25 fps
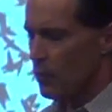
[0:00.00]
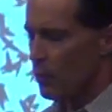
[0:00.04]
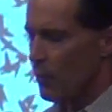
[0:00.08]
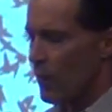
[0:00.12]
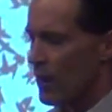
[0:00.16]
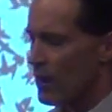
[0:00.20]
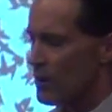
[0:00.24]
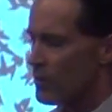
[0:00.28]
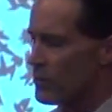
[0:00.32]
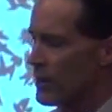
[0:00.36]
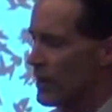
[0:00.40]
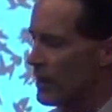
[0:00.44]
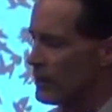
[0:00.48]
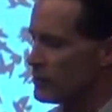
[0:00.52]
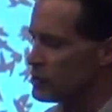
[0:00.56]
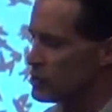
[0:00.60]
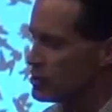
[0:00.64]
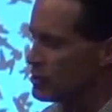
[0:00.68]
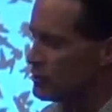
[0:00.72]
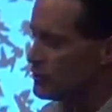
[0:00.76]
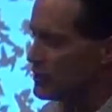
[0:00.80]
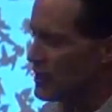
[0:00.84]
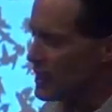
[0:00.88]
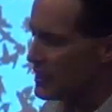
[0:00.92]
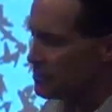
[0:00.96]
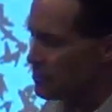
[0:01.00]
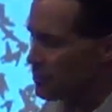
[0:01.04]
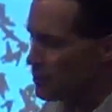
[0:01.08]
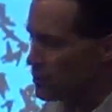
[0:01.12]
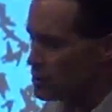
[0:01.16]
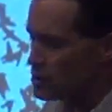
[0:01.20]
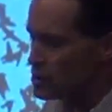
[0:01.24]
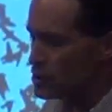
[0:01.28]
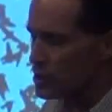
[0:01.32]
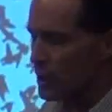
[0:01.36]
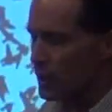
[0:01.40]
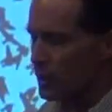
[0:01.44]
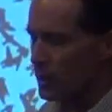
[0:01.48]
Why are thousands of dead
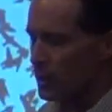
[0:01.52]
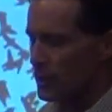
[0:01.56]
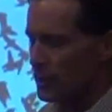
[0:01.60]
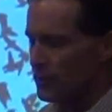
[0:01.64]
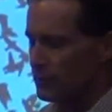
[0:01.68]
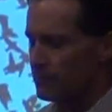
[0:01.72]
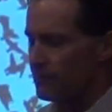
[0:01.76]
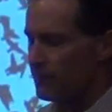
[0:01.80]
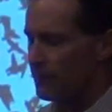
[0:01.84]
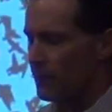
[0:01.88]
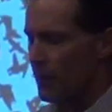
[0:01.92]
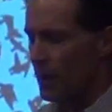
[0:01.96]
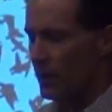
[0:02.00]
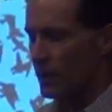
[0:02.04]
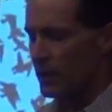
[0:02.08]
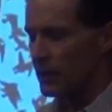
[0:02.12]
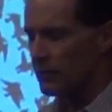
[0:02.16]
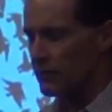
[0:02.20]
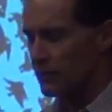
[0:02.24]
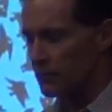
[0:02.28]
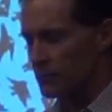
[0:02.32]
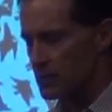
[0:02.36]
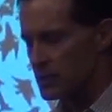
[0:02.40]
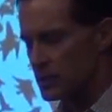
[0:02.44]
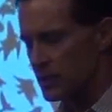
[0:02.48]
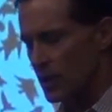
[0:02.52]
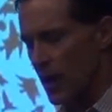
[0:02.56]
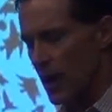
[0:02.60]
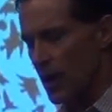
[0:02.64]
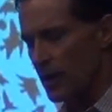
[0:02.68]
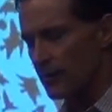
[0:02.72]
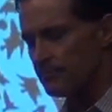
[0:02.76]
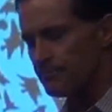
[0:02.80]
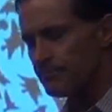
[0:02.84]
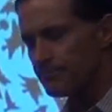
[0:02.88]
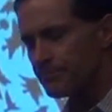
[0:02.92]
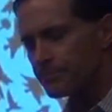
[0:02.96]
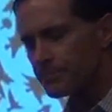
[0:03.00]
birds suddenly falling from the
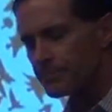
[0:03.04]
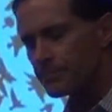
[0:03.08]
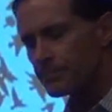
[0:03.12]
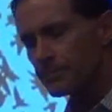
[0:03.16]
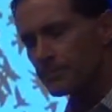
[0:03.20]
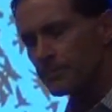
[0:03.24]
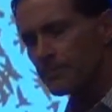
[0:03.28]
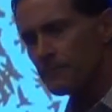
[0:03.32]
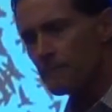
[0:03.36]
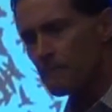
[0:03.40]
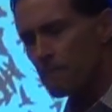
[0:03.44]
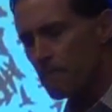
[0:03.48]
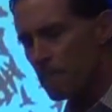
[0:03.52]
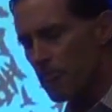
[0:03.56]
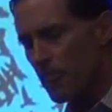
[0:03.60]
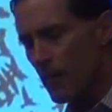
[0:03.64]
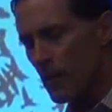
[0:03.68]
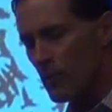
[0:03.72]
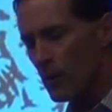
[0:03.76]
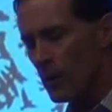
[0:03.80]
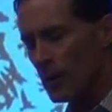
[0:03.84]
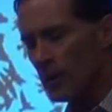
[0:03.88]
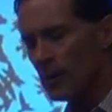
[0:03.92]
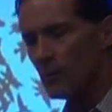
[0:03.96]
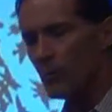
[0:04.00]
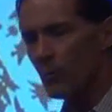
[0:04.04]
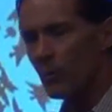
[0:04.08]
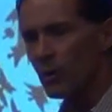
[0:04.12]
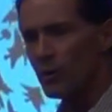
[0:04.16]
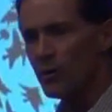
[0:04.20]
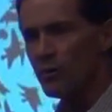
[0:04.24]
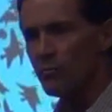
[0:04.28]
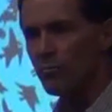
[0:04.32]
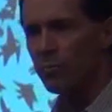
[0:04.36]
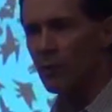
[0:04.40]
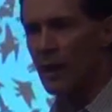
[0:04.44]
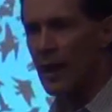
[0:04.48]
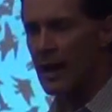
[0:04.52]
sky? Well,
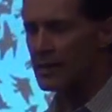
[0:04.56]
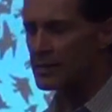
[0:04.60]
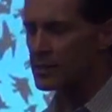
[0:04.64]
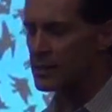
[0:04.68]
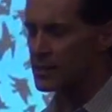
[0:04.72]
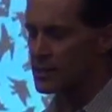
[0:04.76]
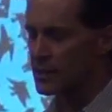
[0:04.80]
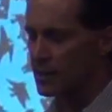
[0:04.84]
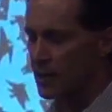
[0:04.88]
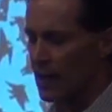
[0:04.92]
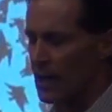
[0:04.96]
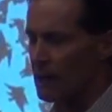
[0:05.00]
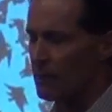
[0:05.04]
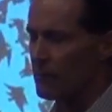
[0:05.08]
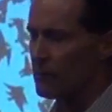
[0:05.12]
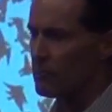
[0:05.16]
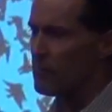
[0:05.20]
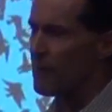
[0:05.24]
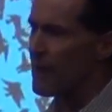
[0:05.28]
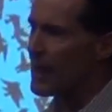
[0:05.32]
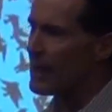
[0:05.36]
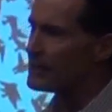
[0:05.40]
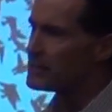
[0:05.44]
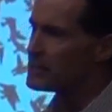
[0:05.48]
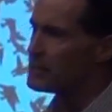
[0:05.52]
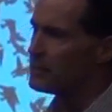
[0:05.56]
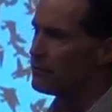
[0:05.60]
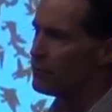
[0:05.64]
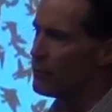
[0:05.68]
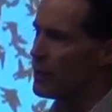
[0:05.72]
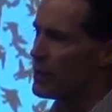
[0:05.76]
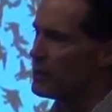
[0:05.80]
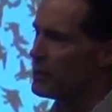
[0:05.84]
when you blast the sky with massive